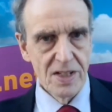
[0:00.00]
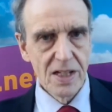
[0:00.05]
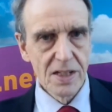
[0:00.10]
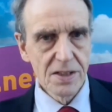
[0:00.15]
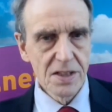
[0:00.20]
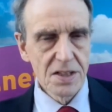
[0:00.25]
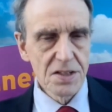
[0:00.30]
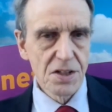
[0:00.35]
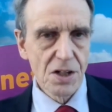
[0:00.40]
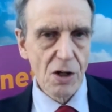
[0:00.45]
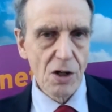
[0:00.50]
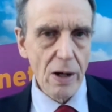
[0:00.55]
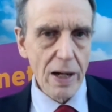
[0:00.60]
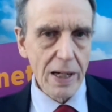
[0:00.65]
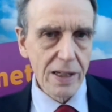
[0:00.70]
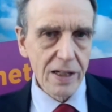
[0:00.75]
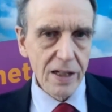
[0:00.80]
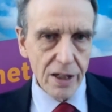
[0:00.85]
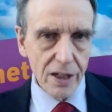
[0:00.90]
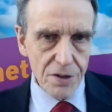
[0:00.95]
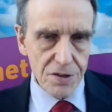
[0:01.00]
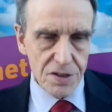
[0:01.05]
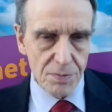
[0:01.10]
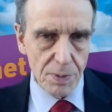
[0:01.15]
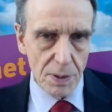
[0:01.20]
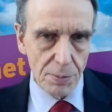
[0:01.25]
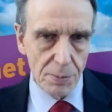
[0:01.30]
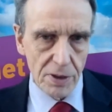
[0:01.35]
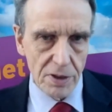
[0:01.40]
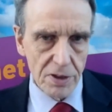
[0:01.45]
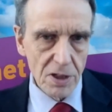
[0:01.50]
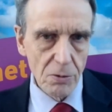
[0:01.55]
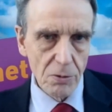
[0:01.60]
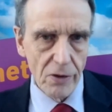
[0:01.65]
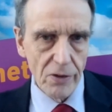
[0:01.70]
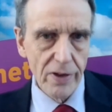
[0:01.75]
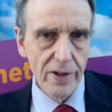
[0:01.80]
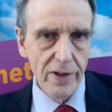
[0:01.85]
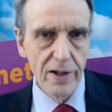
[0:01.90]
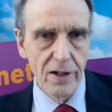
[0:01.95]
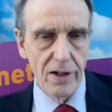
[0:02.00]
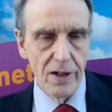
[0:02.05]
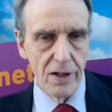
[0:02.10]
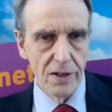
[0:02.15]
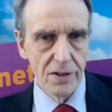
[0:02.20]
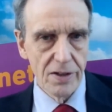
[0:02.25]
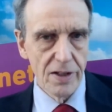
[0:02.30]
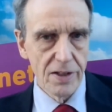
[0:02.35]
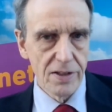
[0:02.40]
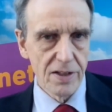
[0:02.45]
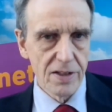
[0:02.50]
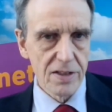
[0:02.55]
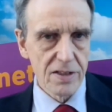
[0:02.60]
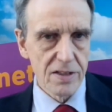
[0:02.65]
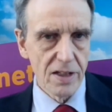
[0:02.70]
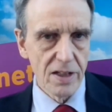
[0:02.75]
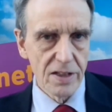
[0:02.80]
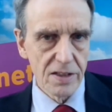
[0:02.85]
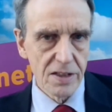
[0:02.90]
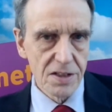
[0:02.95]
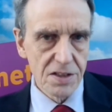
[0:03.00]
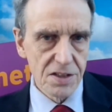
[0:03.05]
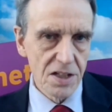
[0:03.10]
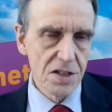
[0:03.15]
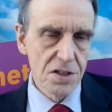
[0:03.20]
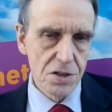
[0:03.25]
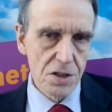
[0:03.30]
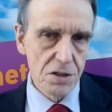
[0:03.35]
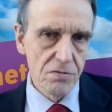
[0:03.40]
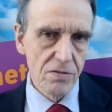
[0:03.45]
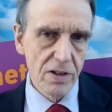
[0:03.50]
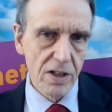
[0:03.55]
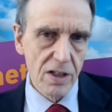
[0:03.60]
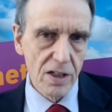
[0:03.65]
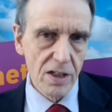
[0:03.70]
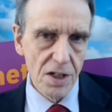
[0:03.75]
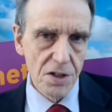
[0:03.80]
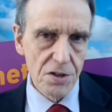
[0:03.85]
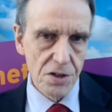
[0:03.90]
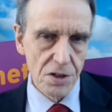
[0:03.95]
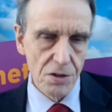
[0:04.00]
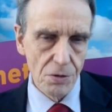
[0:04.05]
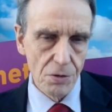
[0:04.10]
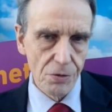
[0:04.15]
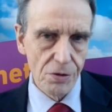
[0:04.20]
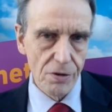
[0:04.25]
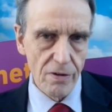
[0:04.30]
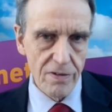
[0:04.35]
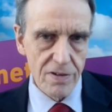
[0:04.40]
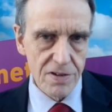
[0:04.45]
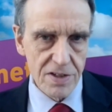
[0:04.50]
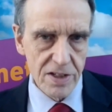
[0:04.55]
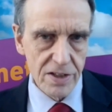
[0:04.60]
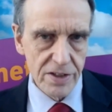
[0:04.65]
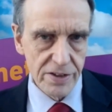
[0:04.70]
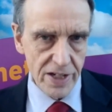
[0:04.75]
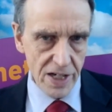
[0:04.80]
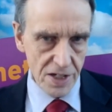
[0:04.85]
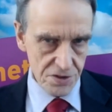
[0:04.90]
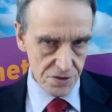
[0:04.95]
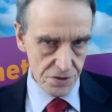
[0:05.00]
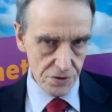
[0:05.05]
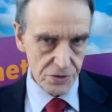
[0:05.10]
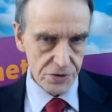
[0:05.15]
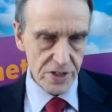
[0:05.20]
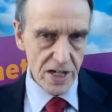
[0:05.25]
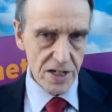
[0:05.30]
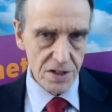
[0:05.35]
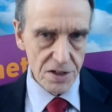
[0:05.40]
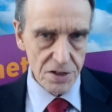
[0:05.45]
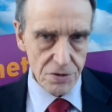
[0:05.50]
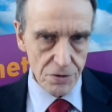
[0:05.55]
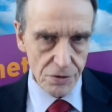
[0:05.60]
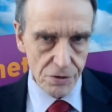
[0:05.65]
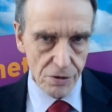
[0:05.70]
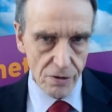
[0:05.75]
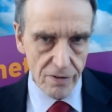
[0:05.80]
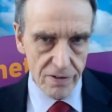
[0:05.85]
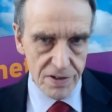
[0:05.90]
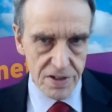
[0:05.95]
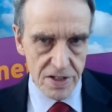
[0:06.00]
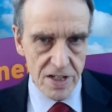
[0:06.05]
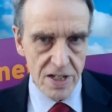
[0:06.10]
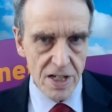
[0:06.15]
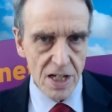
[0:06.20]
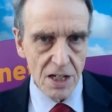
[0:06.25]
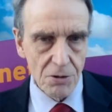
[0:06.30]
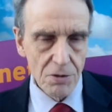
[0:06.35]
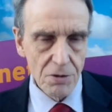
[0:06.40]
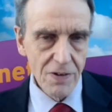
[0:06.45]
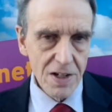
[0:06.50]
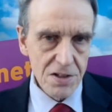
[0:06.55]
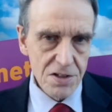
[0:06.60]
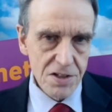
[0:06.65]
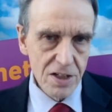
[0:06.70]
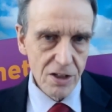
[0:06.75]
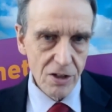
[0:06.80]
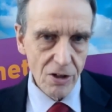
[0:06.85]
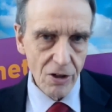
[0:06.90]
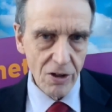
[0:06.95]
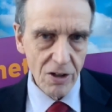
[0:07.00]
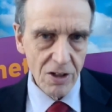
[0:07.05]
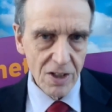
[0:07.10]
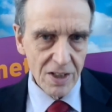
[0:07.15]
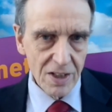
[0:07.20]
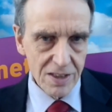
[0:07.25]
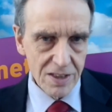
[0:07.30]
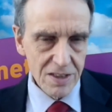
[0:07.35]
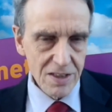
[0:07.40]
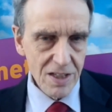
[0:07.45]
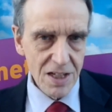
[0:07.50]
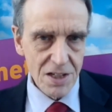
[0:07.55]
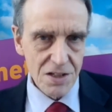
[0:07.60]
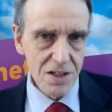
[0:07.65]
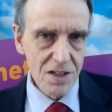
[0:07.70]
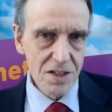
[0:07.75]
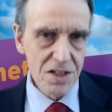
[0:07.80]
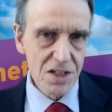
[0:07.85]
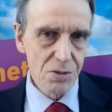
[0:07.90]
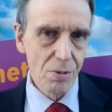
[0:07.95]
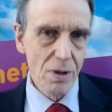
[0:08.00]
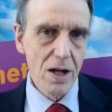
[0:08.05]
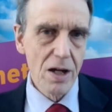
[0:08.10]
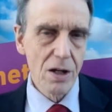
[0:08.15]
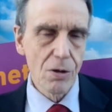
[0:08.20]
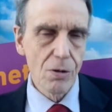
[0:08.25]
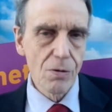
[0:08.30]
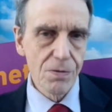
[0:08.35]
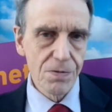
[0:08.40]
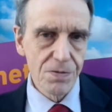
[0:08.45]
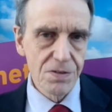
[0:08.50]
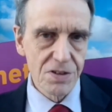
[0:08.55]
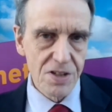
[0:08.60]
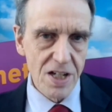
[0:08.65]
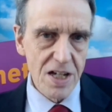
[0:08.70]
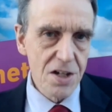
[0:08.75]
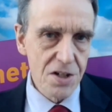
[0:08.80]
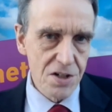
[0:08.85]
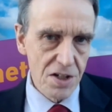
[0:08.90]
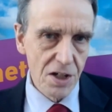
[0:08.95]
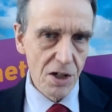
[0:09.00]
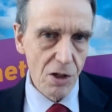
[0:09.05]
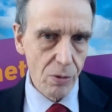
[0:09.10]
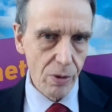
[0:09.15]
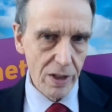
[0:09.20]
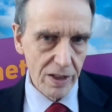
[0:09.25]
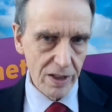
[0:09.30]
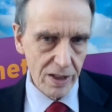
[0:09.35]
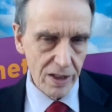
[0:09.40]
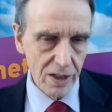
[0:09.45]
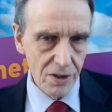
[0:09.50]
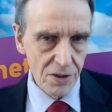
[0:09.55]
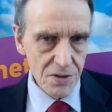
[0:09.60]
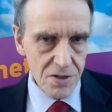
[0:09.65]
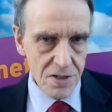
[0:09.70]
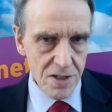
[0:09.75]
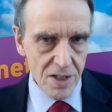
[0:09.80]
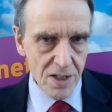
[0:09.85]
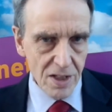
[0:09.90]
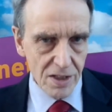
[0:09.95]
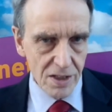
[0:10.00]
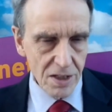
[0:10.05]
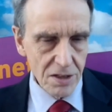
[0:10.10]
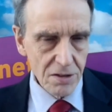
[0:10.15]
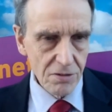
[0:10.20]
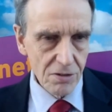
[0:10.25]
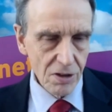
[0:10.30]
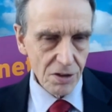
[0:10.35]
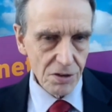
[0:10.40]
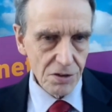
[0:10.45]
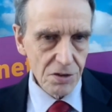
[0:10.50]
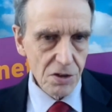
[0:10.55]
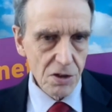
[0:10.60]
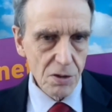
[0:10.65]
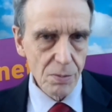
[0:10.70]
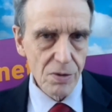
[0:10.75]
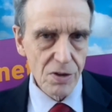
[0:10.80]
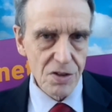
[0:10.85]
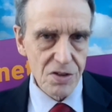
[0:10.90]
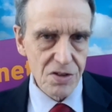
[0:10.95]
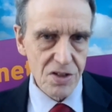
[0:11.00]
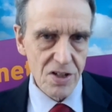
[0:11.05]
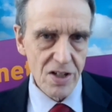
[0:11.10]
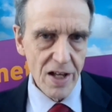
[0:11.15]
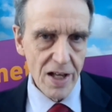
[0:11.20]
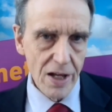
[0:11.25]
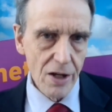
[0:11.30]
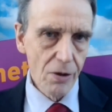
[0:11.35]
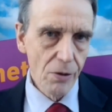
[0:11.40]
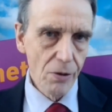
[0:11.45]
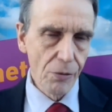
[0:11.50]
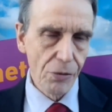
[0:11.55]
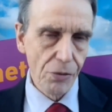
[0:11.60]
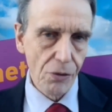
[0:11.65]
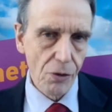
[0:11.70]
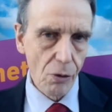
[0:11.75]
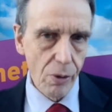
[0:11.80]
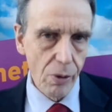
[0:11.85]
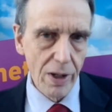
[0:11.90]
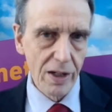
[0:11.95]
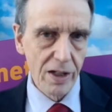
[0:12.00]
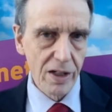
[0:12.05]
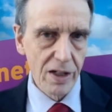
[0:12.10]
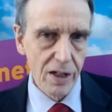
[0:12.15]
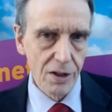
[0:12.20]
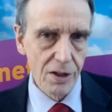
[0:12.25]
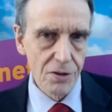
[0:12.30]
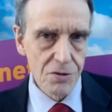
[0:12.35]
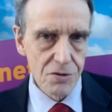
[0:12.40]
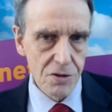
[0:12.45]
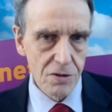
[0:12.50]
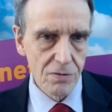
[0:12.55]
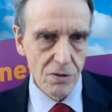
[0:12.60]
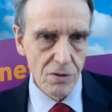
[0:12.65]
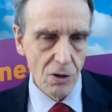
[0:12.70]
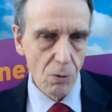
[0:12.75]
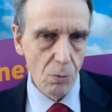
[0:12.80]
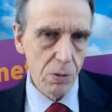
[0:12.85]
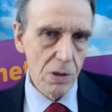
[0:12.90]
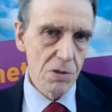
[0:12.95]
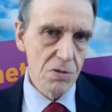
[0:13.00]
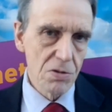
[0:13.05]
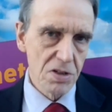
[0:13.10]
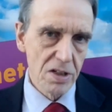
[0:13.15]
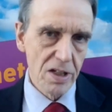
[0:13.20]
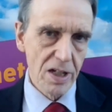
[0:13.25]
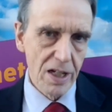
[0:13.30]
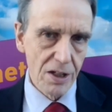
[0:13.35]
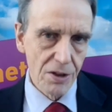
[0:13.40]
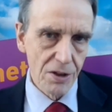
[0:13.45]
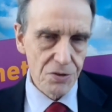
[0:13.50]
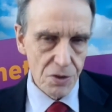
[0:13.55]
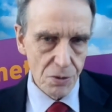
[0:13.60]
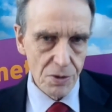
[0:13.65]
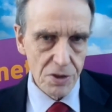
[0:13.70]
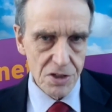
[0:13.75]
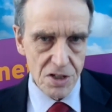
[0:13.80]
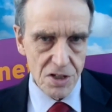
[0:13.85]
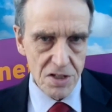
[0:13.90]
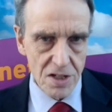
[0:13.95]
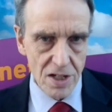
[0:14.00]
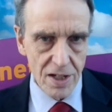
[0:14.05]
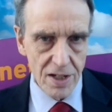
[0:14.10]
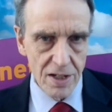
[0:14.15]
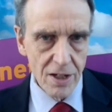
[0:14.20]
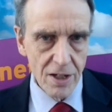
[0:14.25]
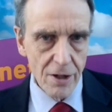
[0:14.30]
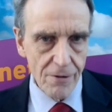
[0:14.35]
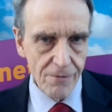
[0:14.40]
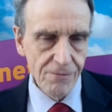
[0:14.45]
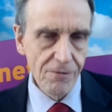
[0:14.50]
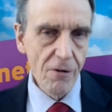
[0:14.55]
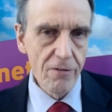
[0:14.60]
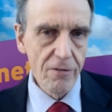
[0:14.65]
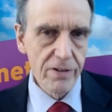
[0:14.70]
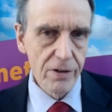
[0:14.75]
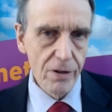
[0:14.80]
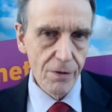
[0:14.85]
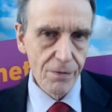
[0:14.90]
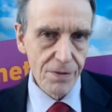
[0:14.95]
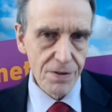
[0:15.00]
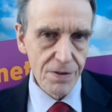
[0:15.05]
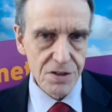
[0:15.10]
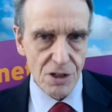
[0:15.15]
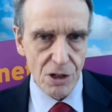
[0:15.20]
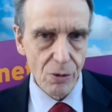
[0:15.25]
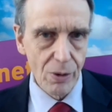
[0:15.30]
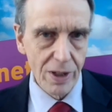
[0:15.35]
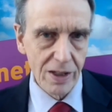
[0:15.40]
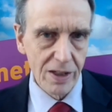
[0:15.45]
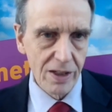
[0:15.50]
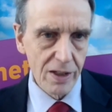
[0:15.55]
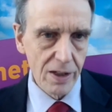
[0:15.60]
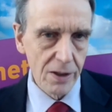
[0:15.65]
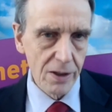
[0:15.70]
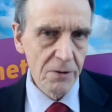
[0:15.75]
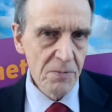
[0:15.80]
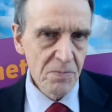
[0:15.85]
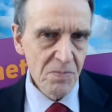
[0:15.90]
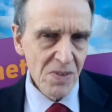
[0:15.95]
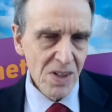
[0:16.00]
And these quangos, if people don't know what they are, they're things like the Teachers Regulation Authority, the National Standards Authority. We've actually got, there's actually 12 teaching quangos. Then you've got numerous health quangos. You've got Wilton House, which is a Foreign Office quango.